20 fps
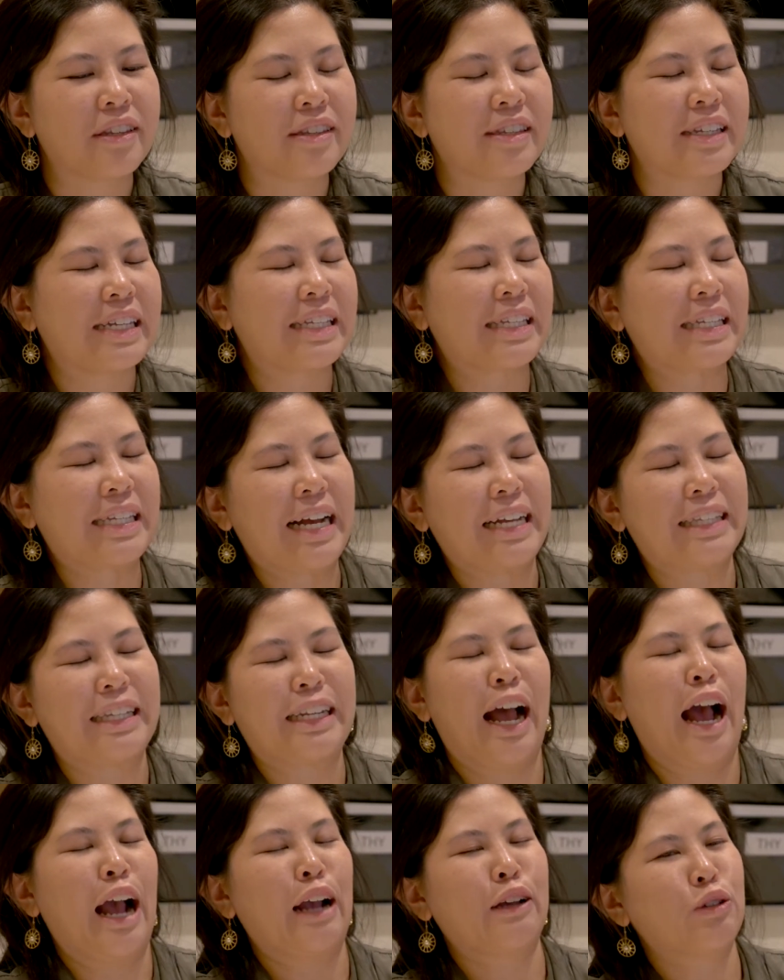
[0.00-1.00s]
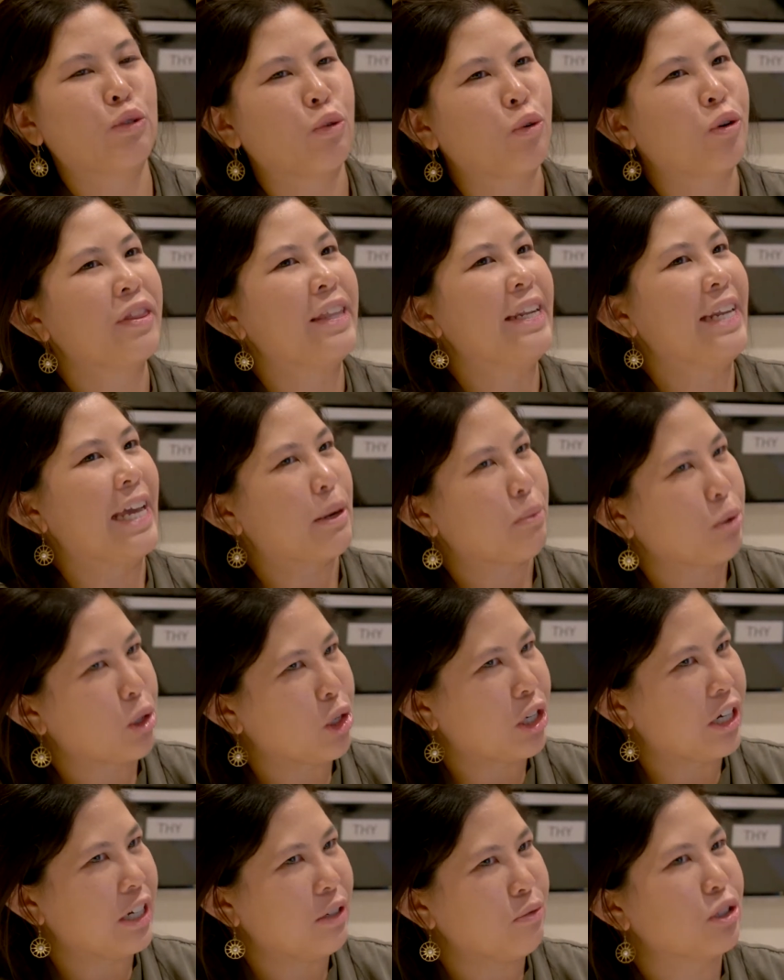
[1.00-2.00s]
sees it as an eyesore in the
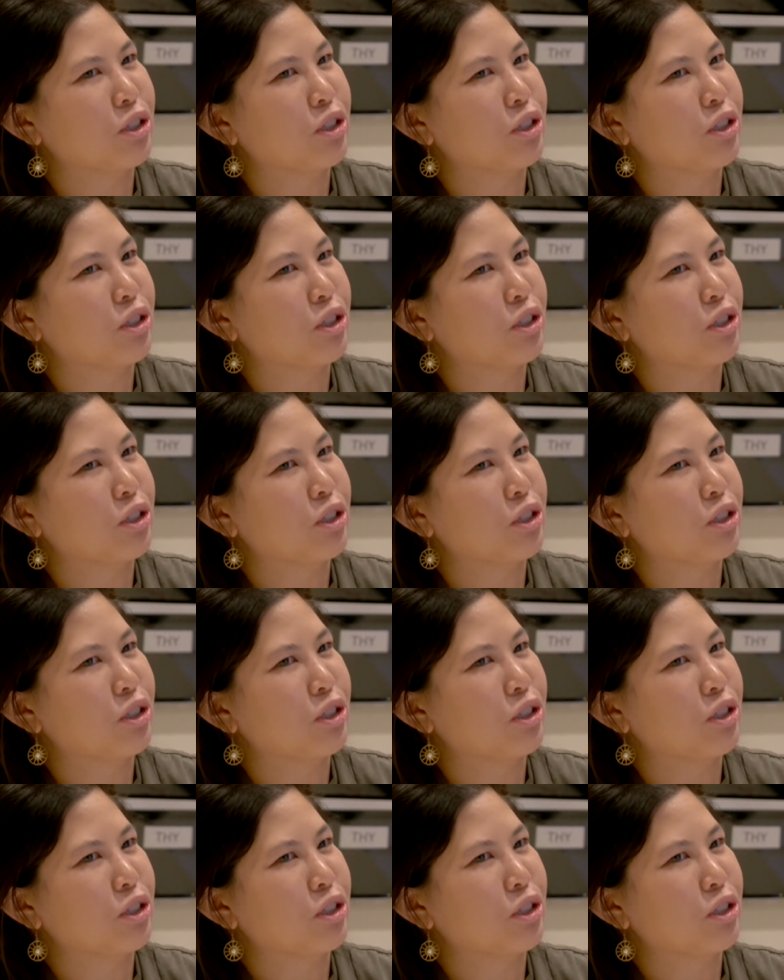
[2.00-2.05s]
neighborhood,